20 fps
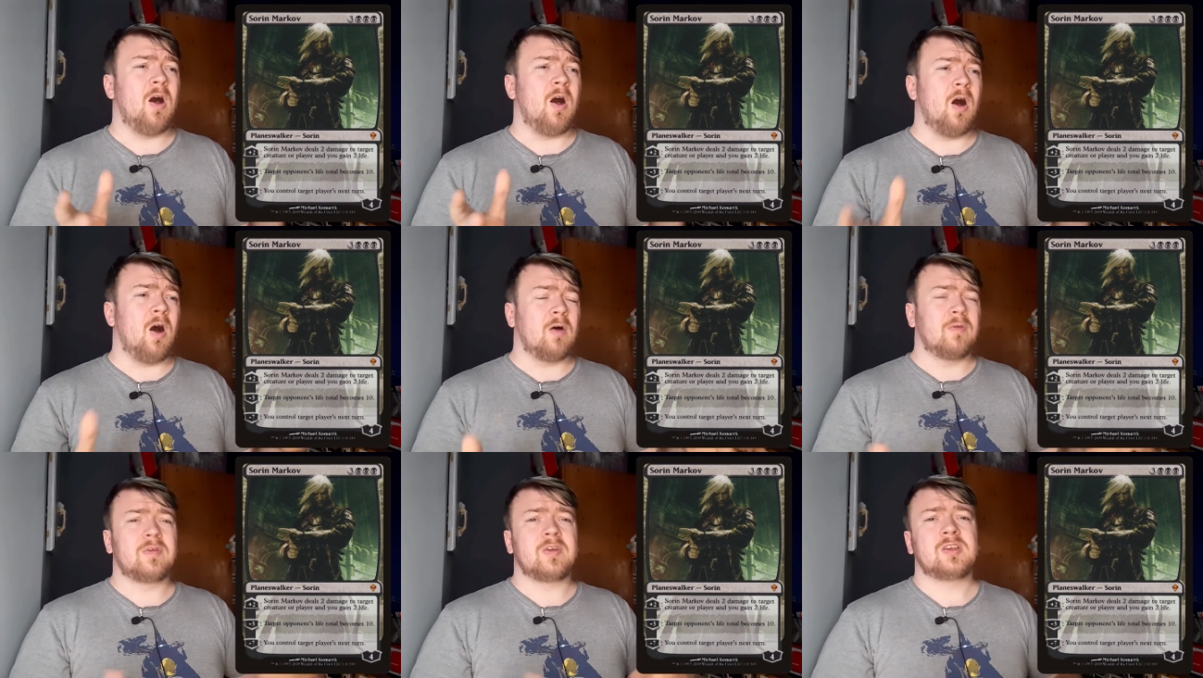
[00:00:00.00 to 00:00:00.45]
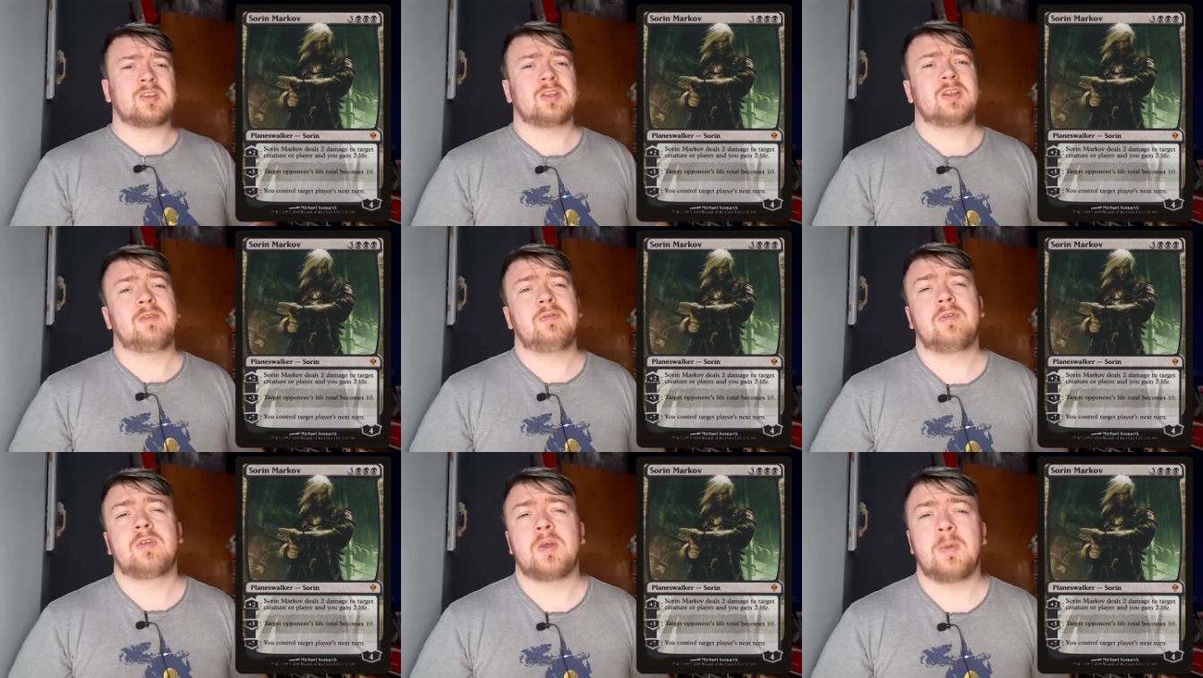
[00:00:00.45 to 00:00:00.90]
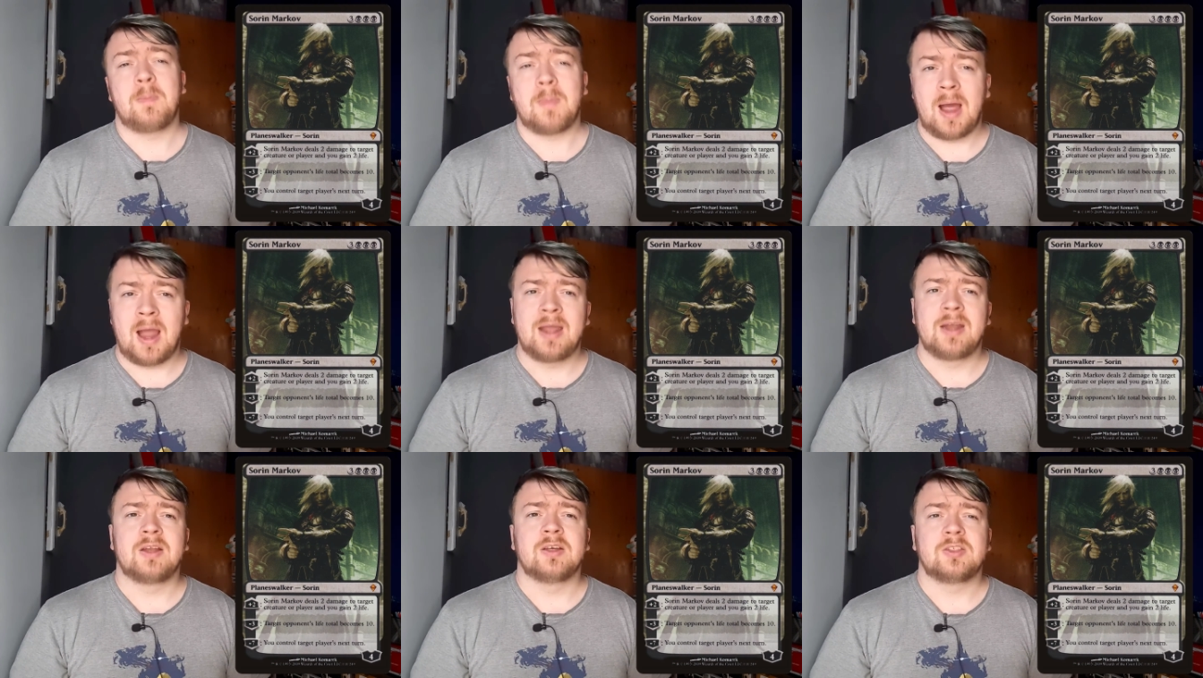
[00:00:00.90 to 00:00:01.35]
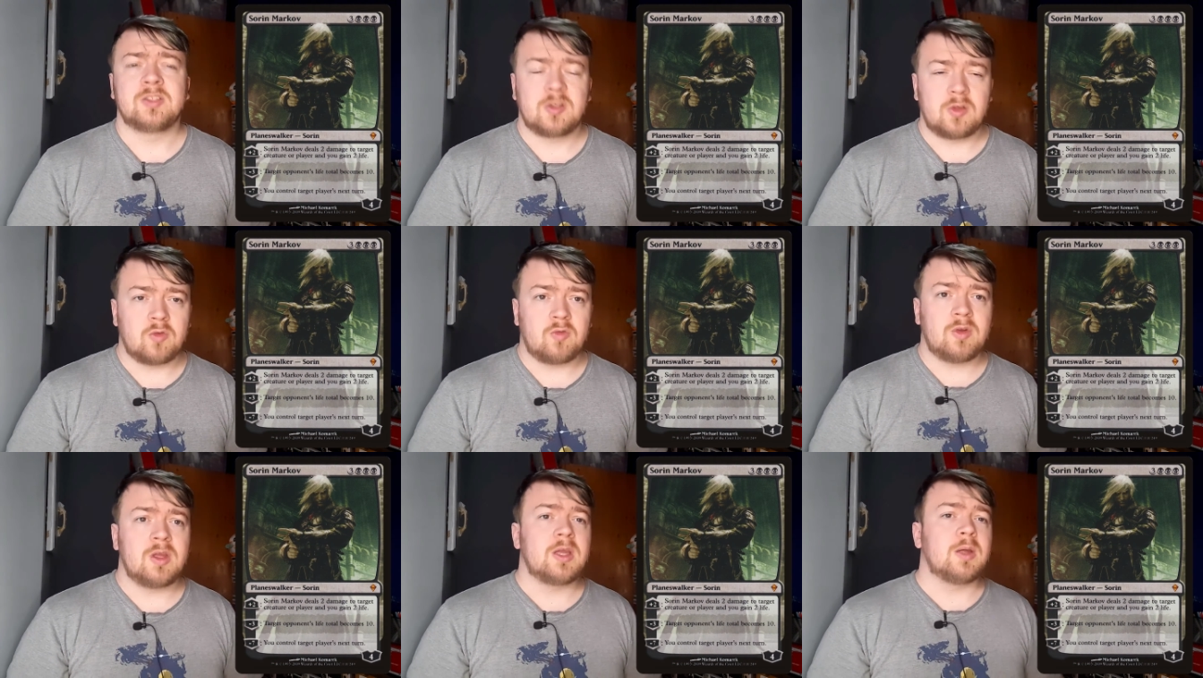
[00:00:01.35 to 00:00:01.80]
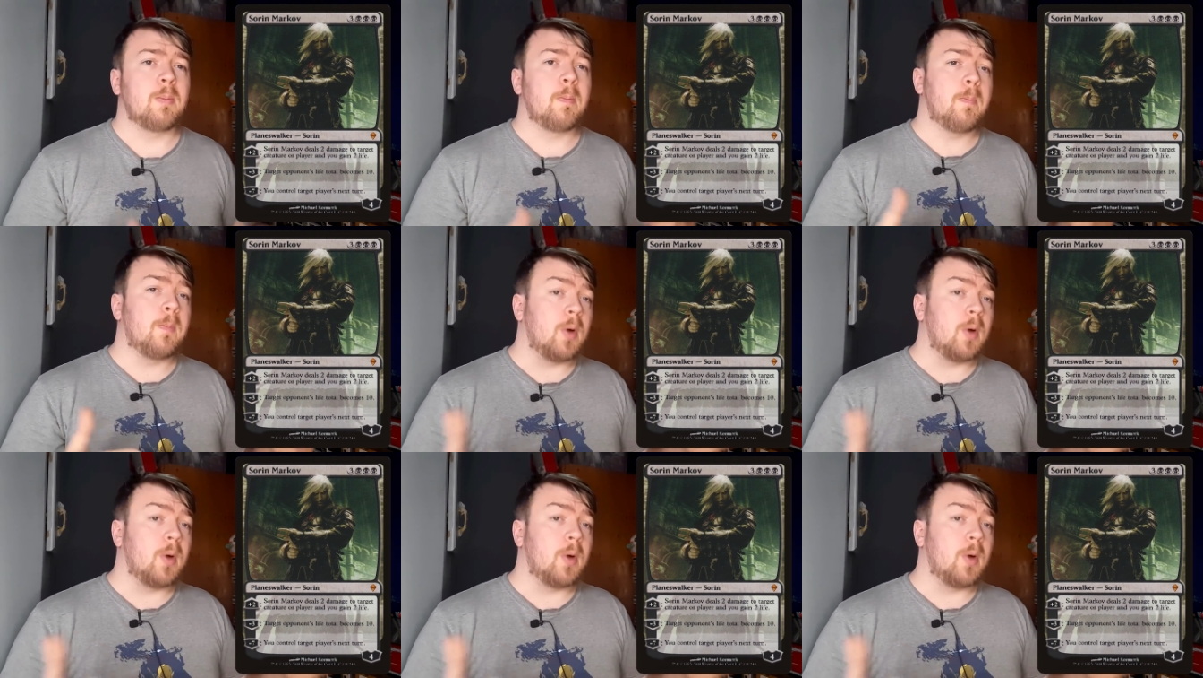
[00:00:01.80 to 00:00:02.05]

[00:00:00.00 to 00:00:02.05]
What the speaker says: obviously for the -3,